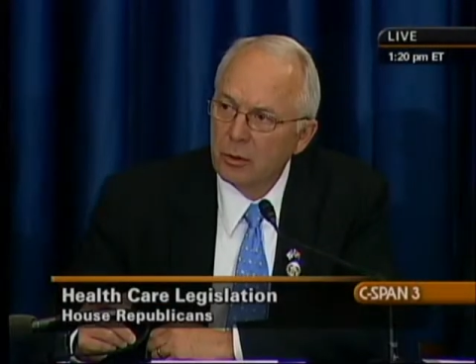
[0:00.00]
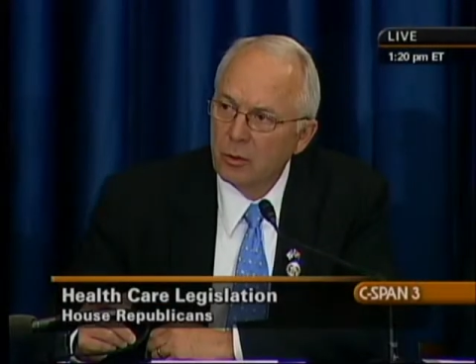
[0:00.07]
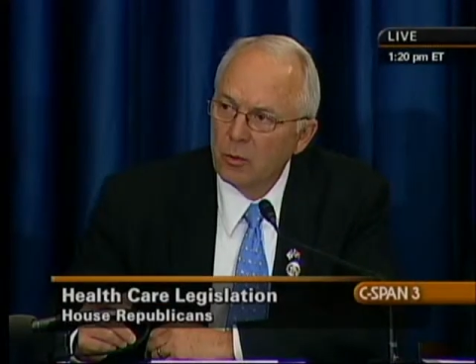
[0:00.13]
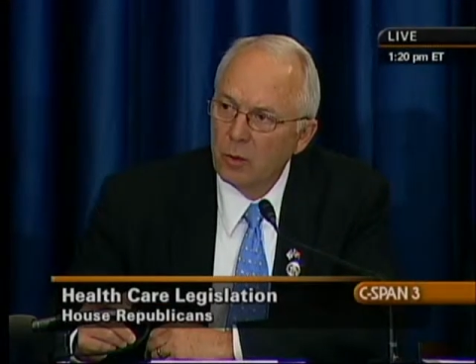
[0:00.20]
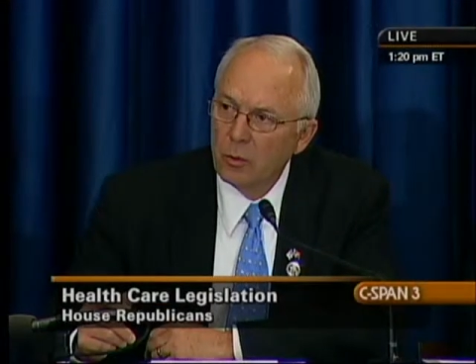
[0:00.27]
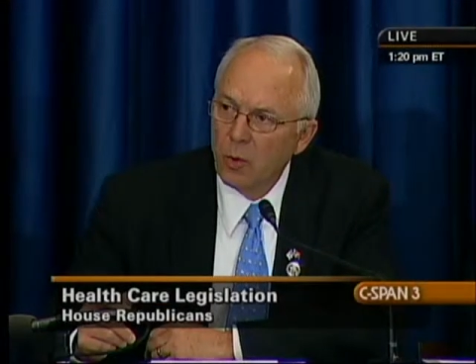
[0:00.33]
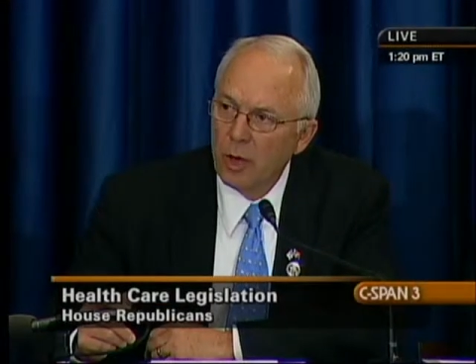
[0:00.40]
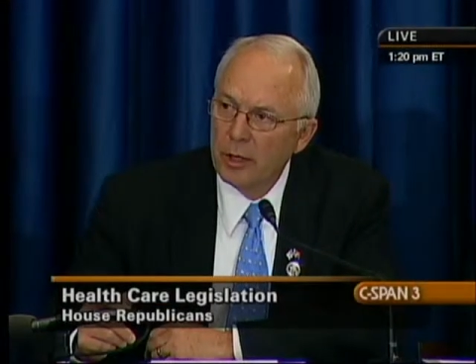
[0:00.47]

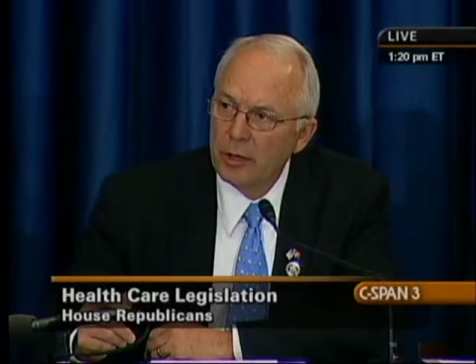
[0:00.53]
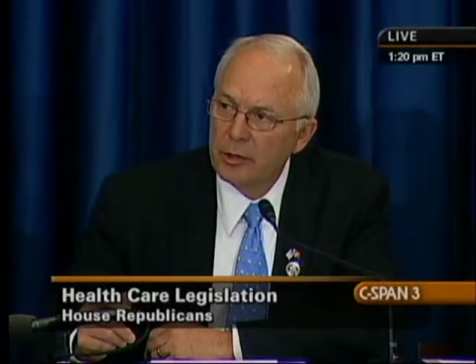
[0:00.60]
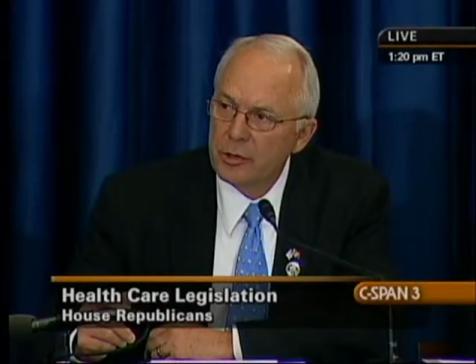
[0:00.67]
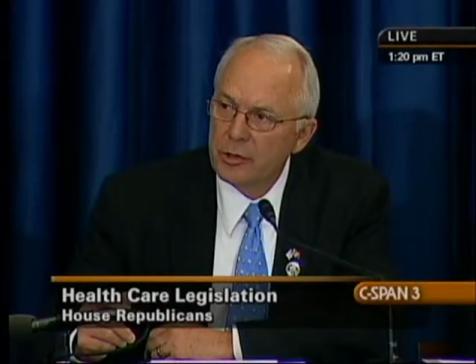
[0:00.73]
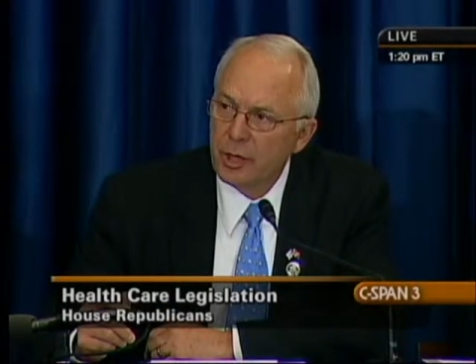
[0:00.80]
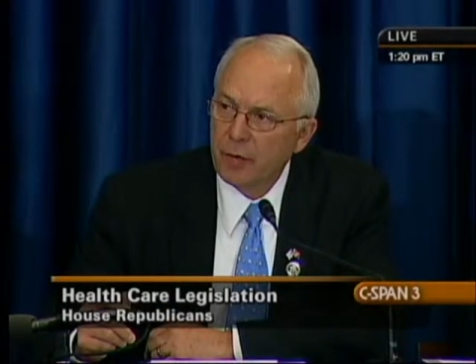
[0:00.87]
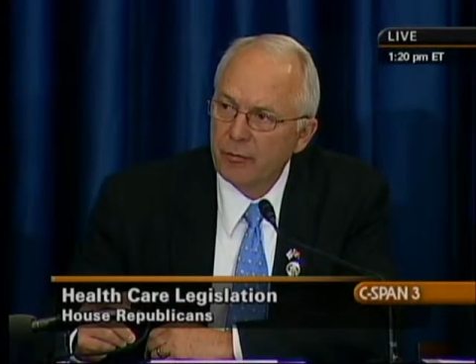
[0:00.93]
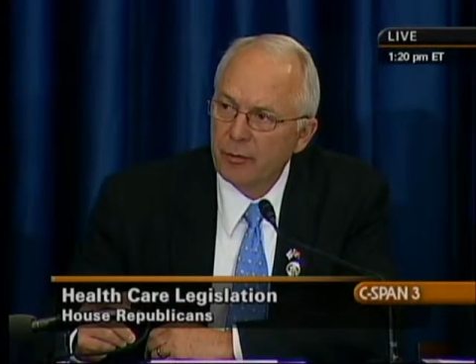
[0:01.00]
when one has
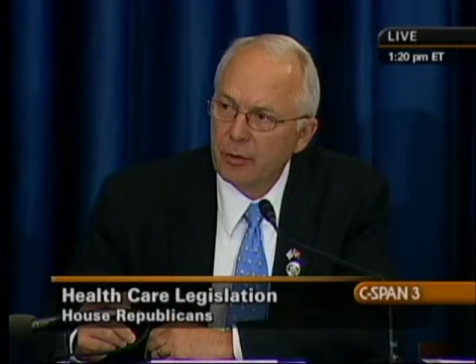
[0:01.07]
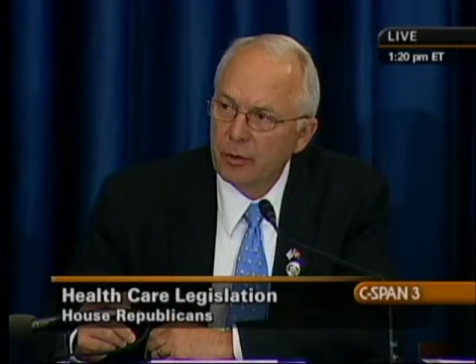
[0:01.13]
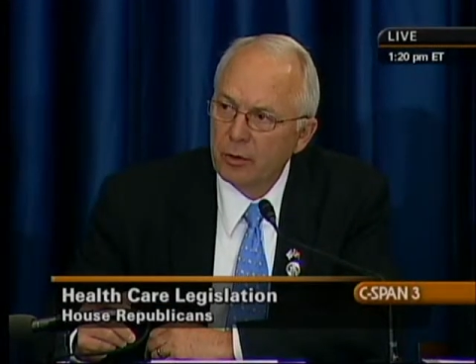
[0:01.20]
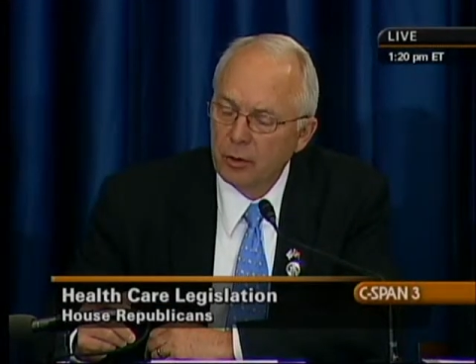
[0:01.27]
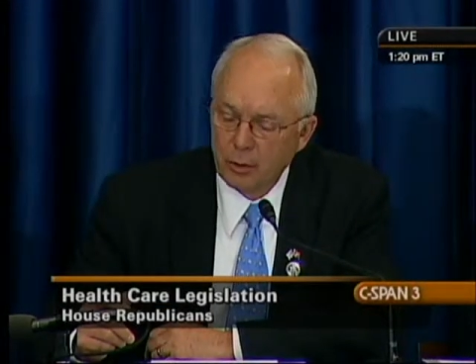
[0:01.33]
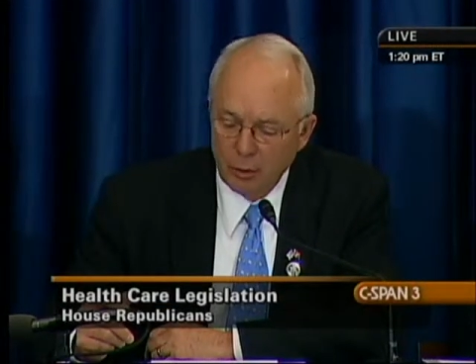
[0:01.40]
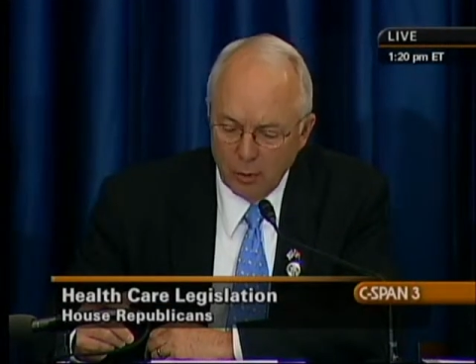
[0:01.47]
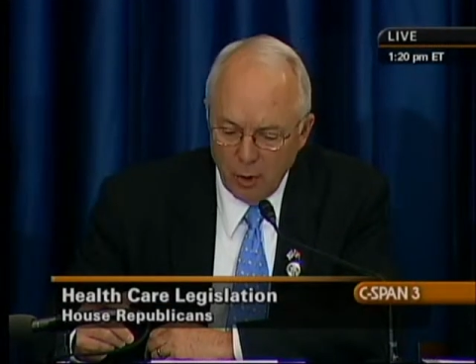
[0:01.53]
suffered
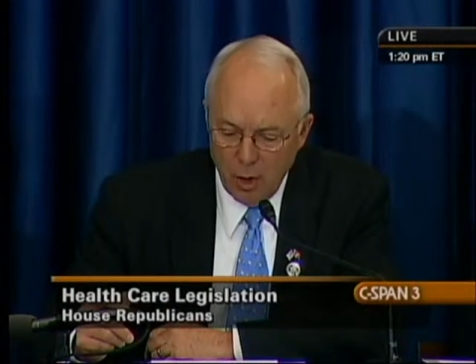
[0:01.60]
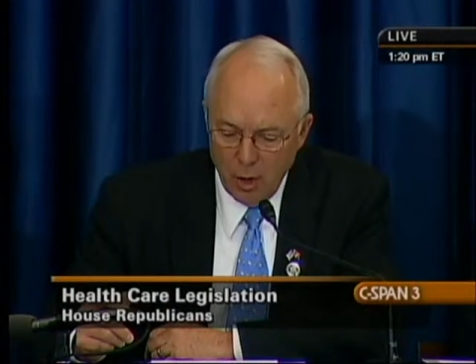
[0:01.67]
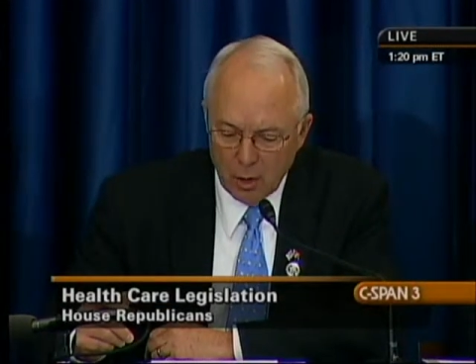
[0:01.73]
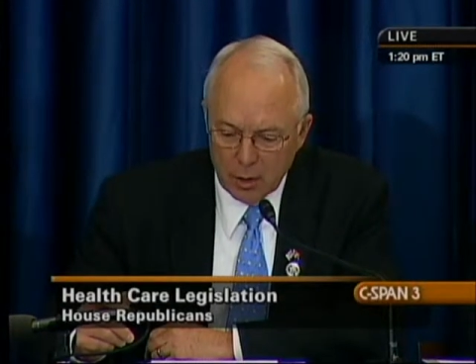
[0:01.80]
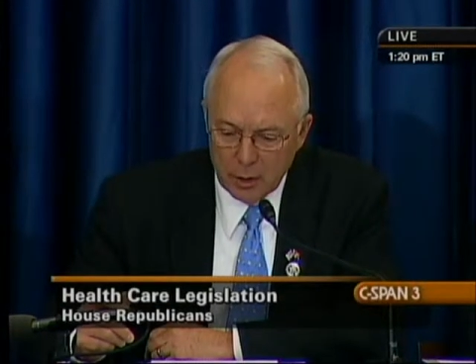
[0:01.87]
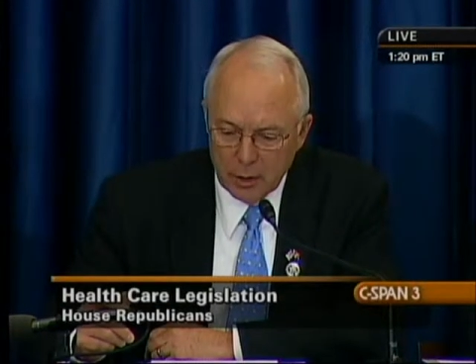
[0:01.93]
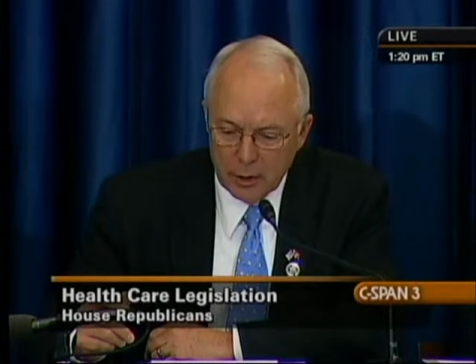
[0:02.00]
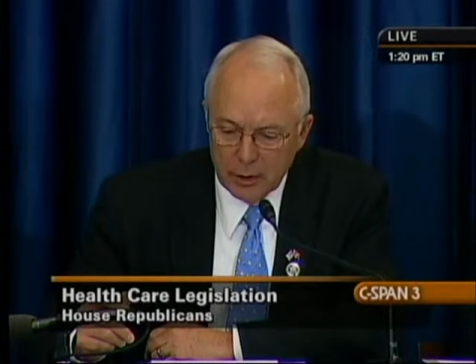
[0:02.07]

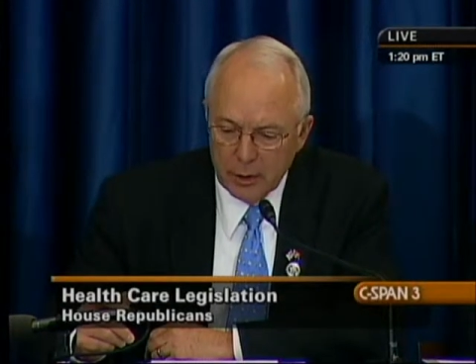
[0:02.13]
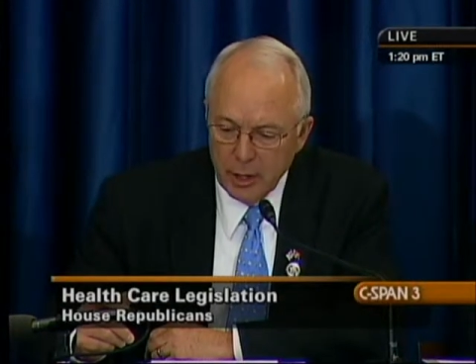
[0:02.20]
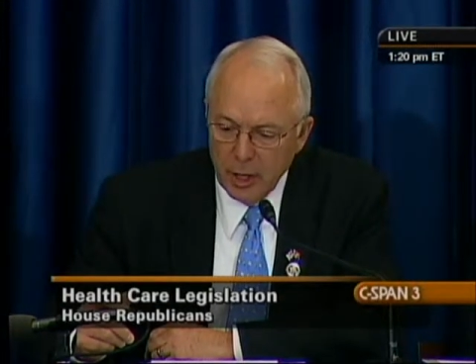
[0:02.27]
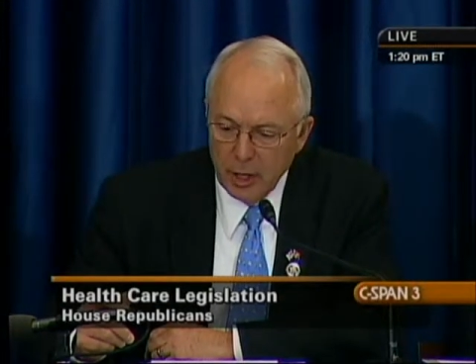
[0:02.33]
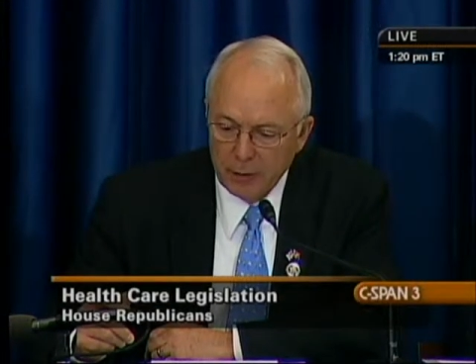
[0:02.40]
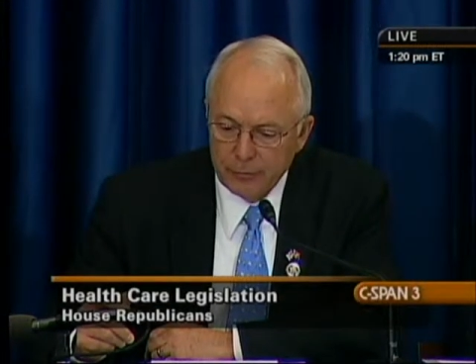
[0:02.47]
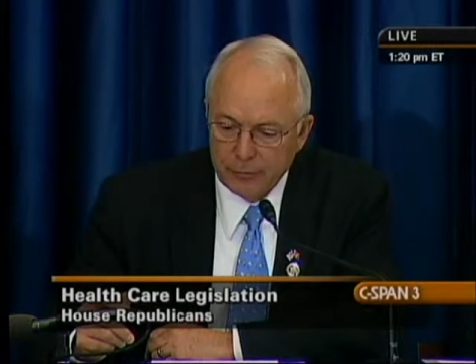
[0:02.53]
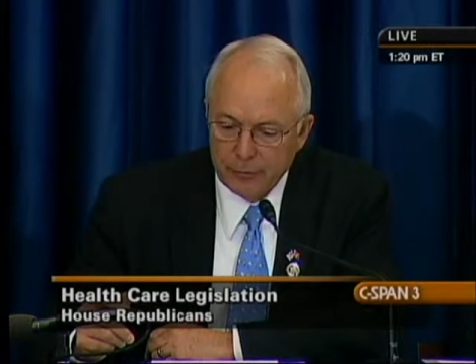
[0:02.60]
long
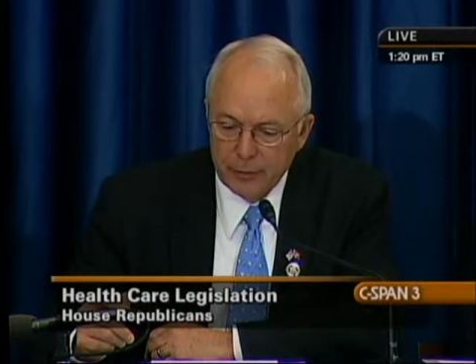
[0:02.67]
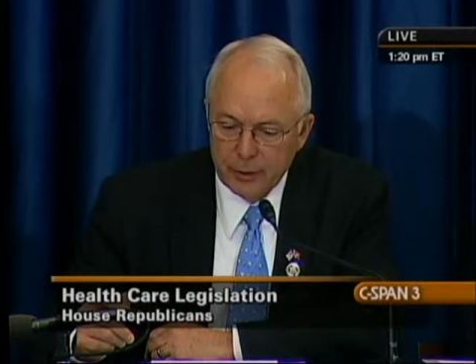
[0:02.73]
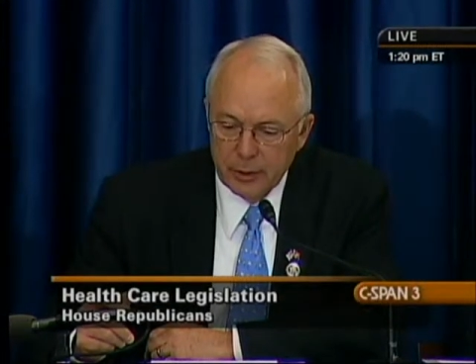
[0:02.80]
enough.